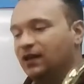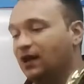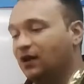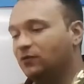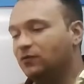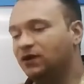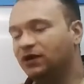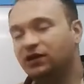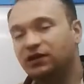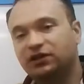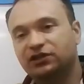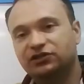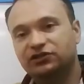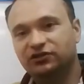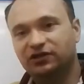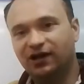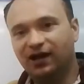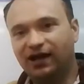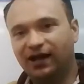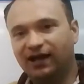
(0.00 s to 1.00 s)
Now we're going to
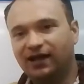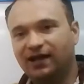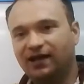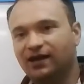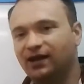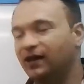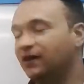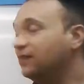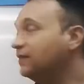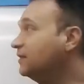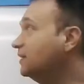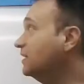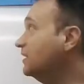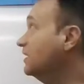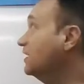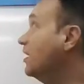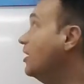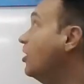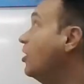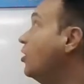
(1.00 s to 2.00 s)
try
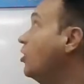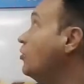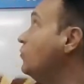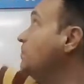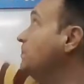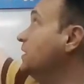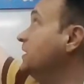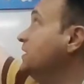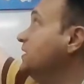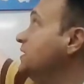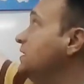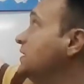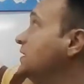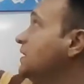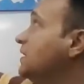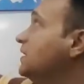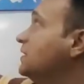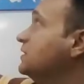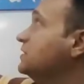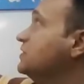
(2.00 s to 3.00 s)
the open
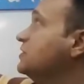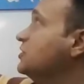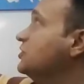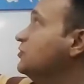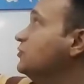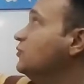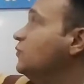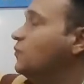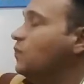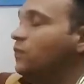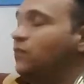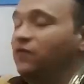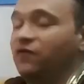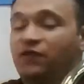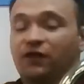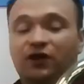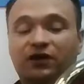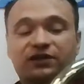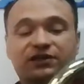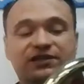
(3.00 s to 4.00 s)
to
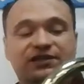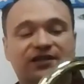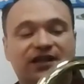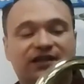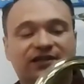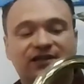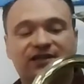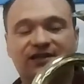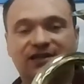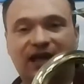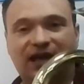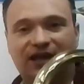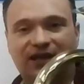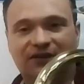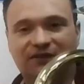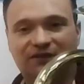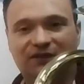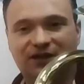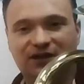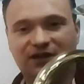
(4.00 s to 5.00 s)
first and
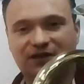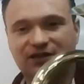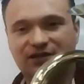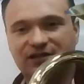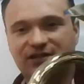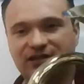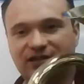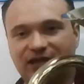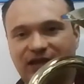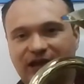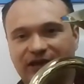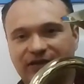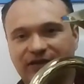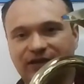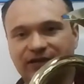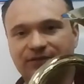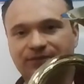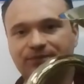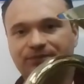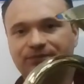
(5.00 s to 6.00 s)
second fingers together,